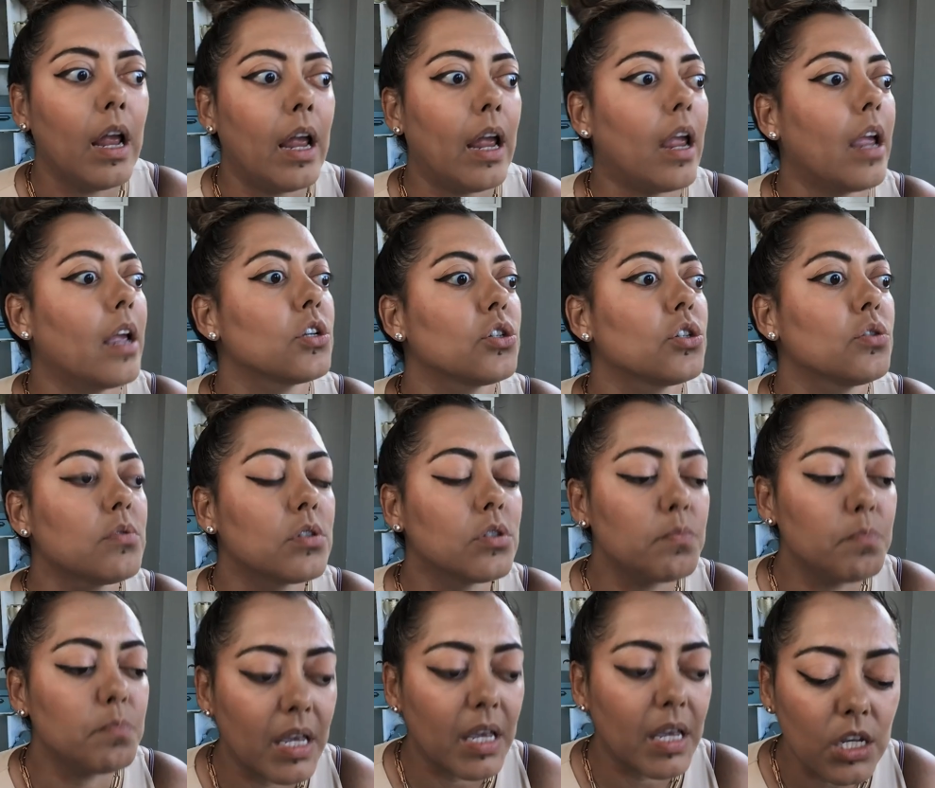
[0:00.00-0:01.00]
and she was
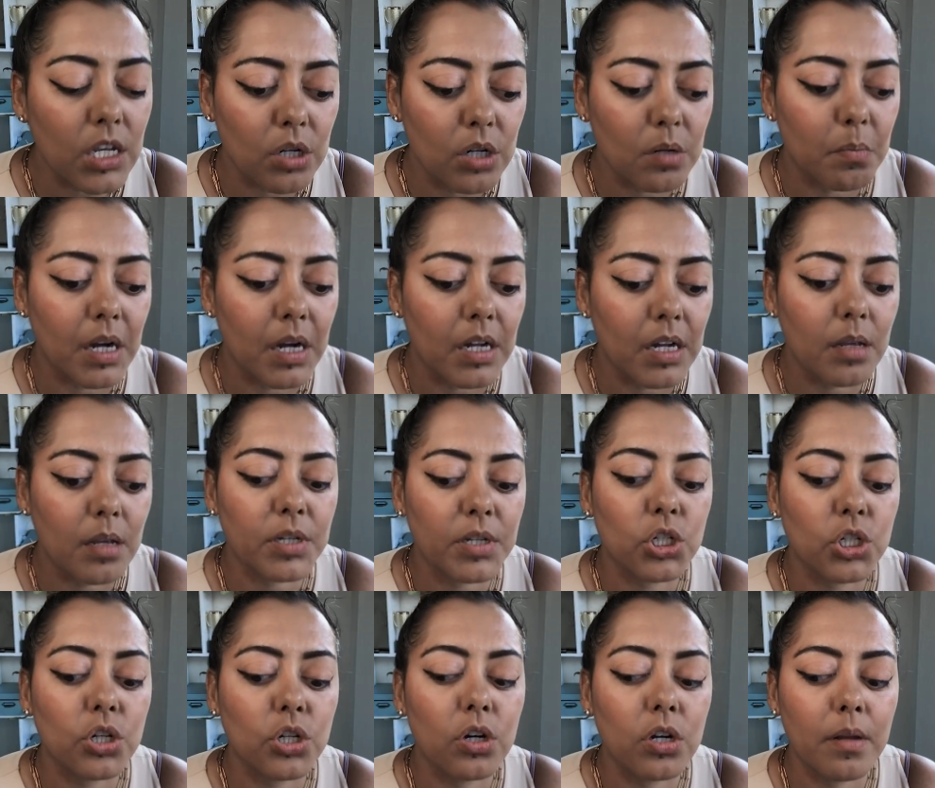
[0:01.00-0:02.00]
making good money, but
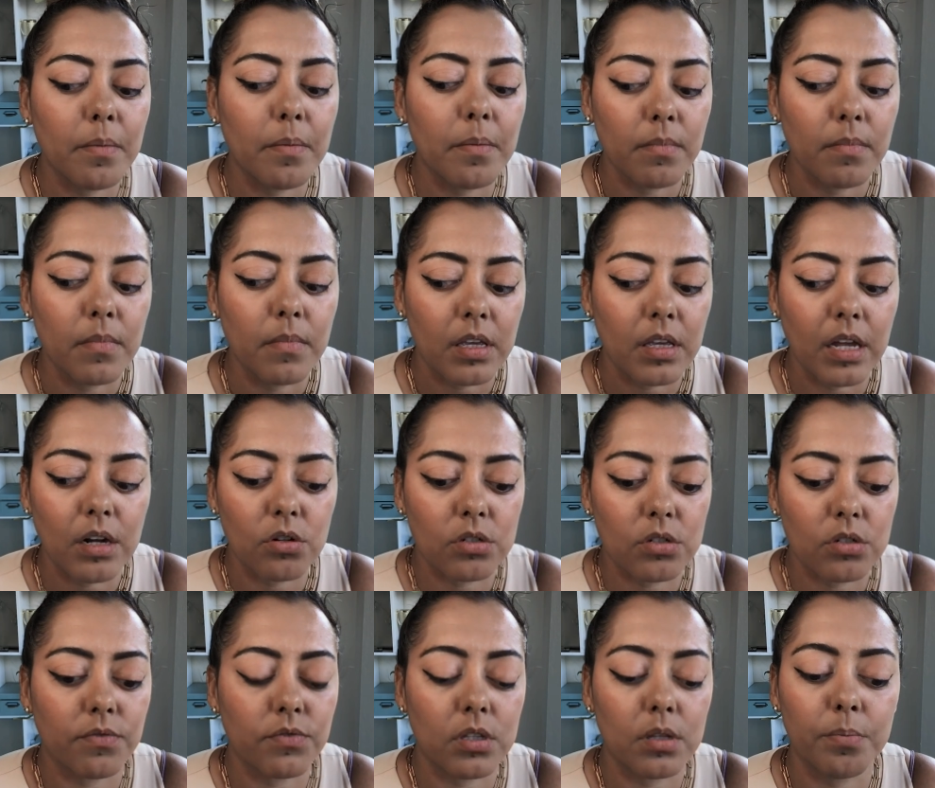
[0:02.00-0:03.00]
she couldn't get
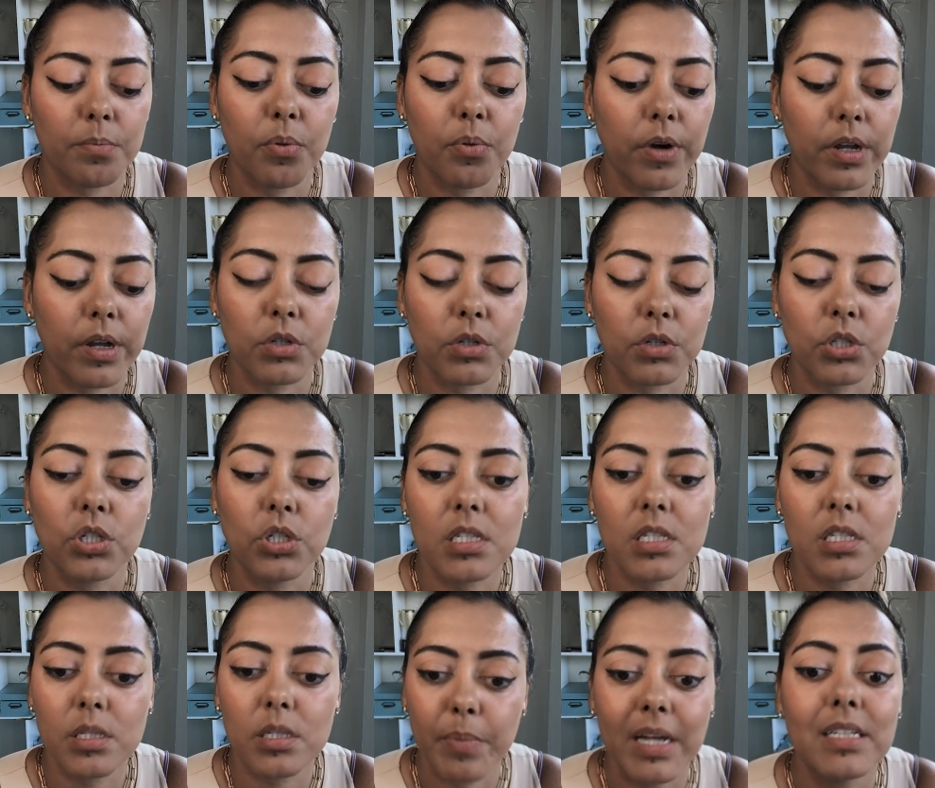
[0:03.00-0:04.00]
herself to the point where she could
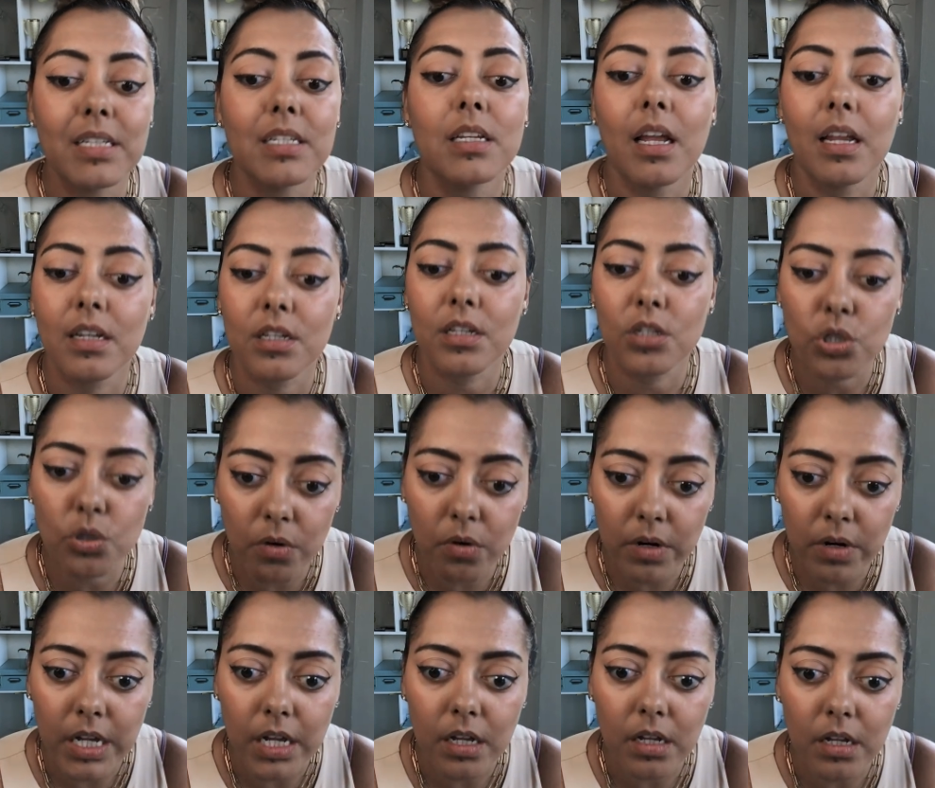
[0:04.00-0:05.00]
spend it and enjoy
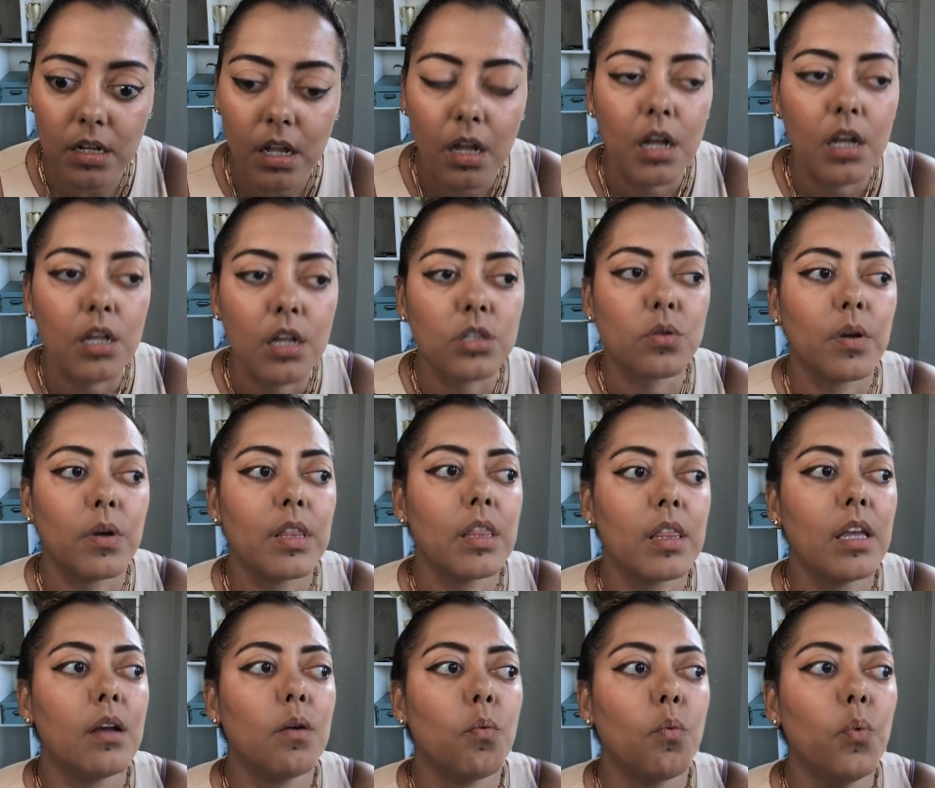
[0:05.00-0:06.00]
it. So I
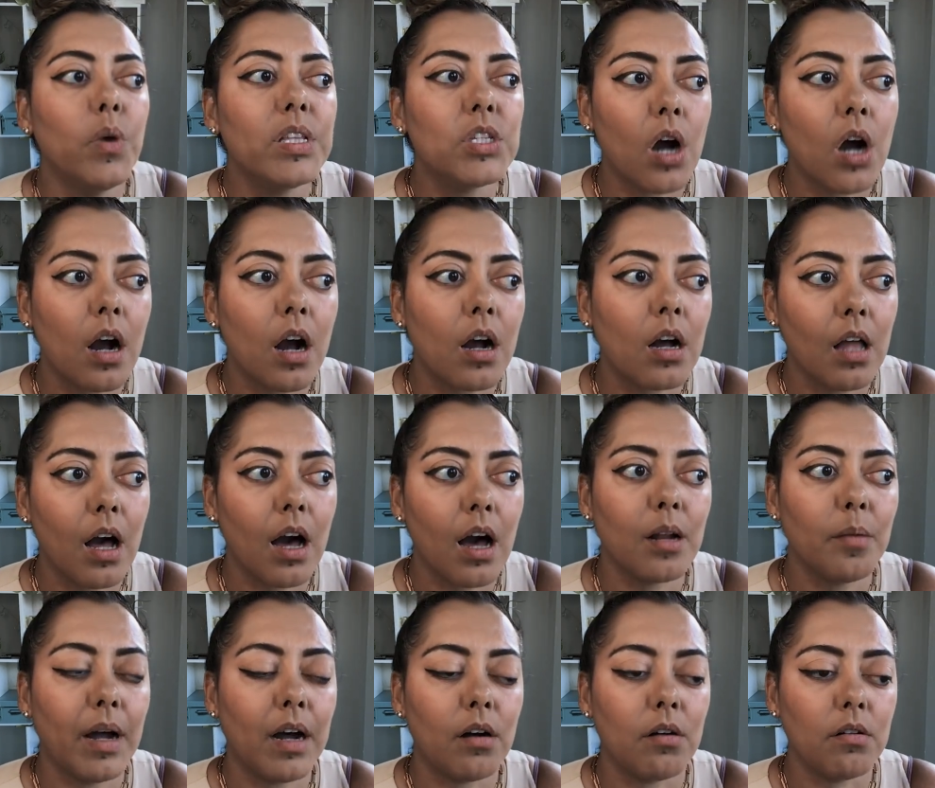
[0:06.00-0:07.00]
think we talk a lot
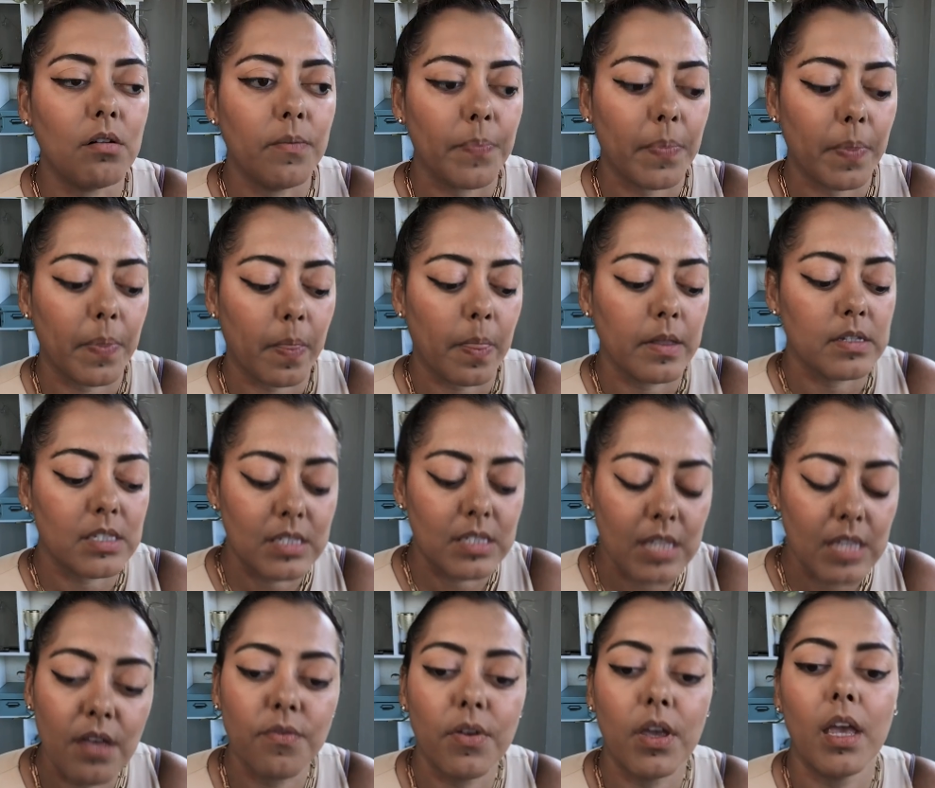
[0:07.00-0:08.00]
about
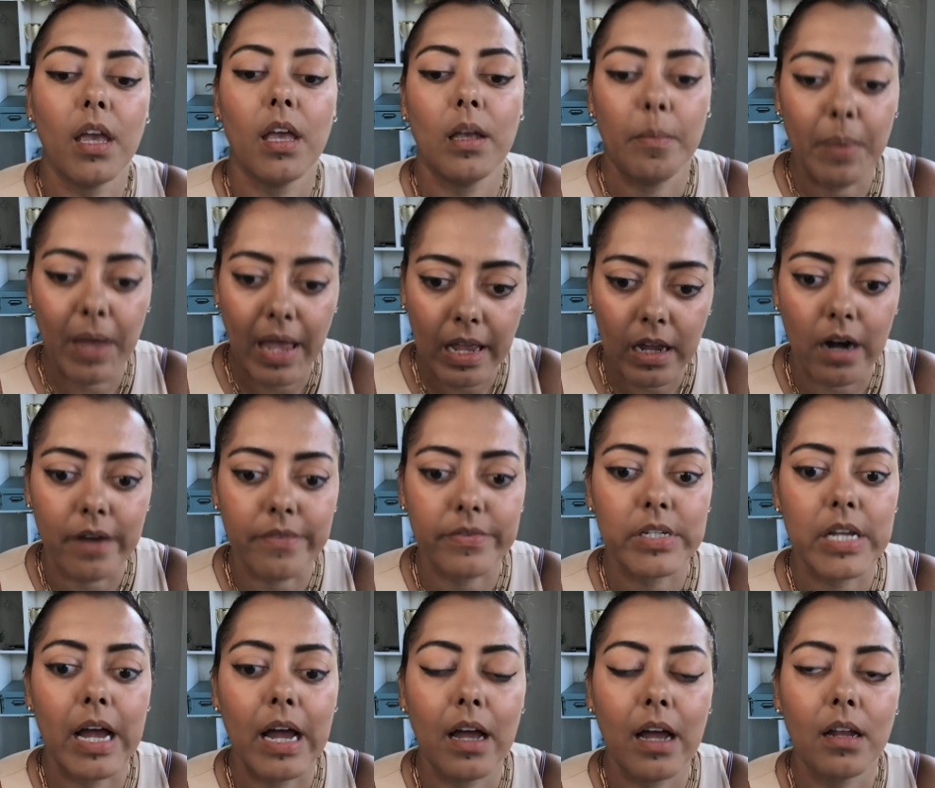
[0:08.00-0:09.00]
saving and paying off
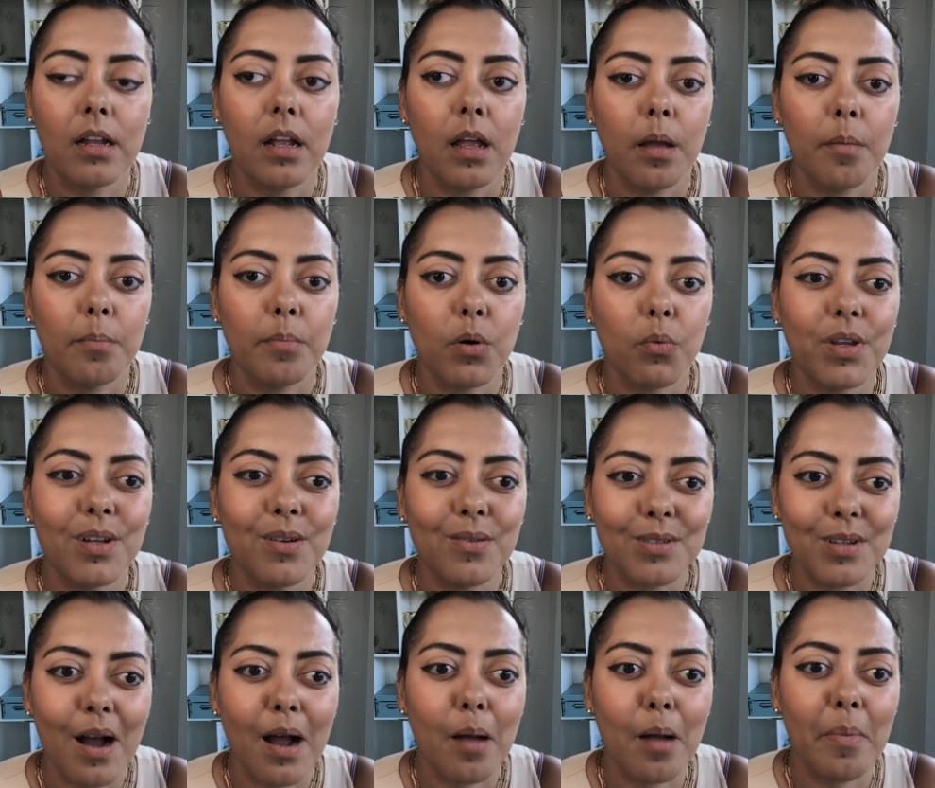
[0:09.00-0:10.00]
debt, but we don't
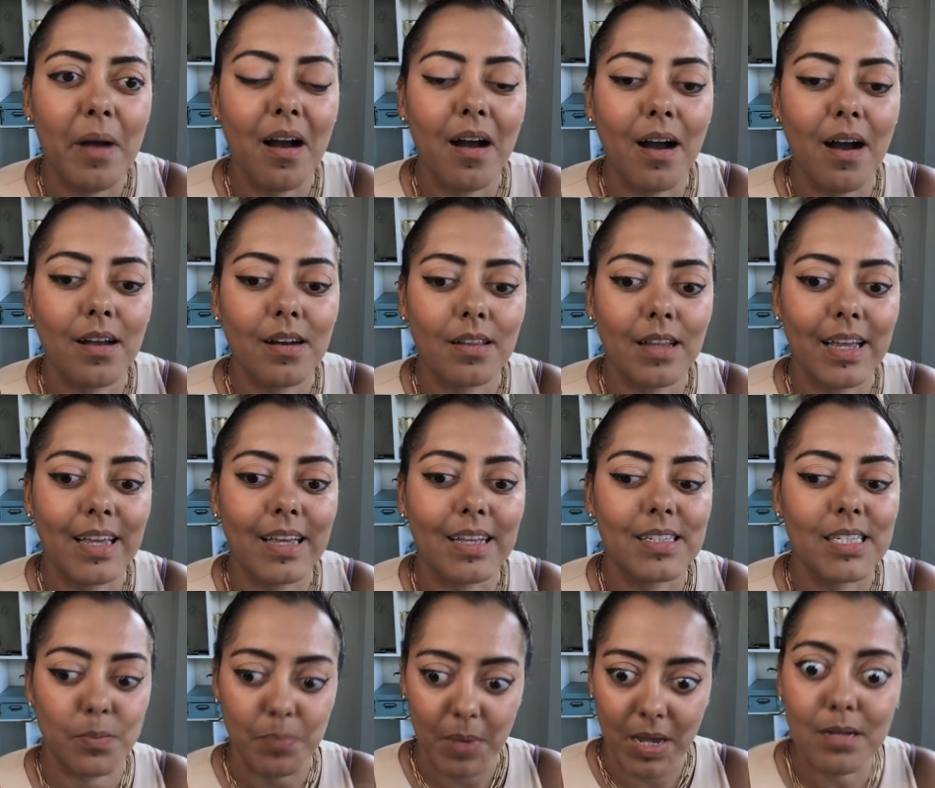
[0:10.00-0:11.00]
talk about how to like
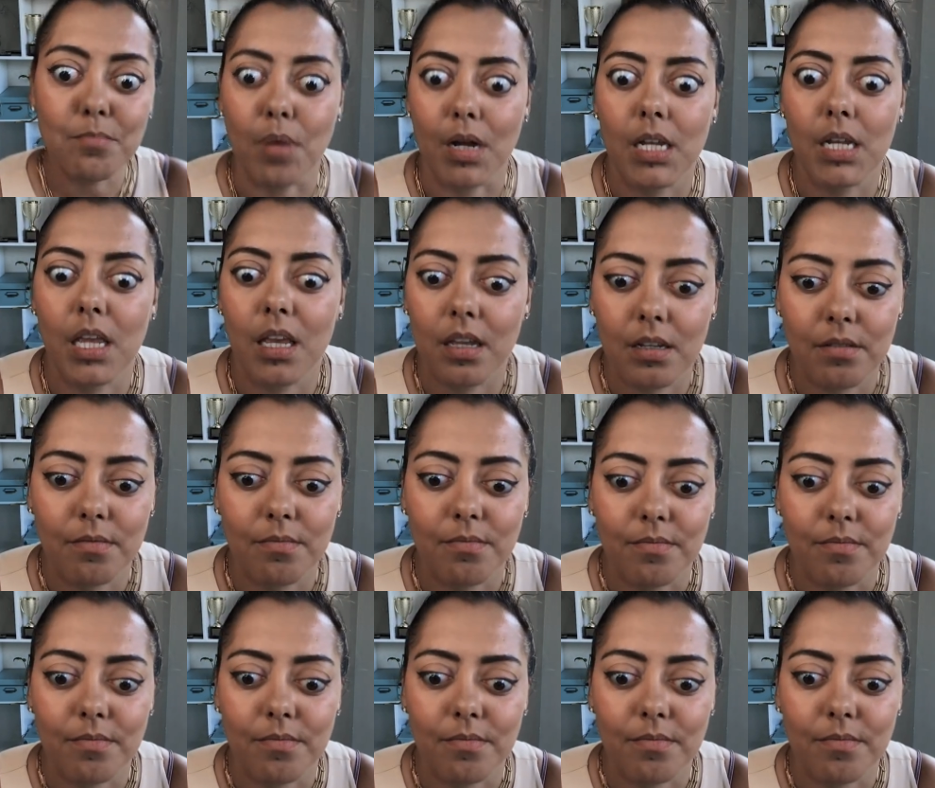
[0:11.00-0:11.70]
spend money.